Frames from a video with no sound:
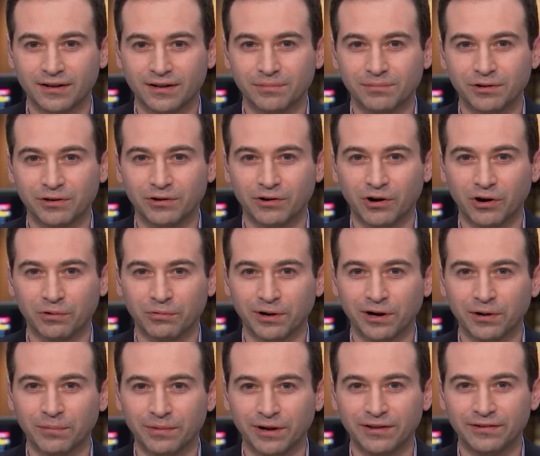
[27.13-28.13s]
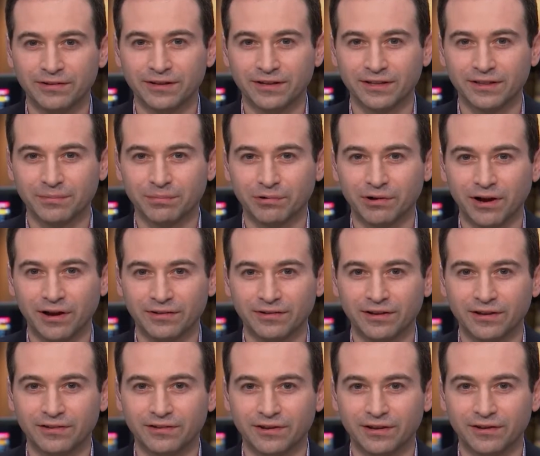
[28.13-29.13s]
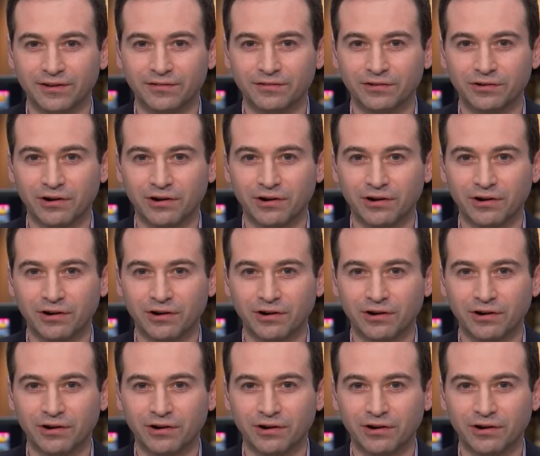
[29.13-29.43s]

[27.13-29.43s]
computer hardware are basically in the process of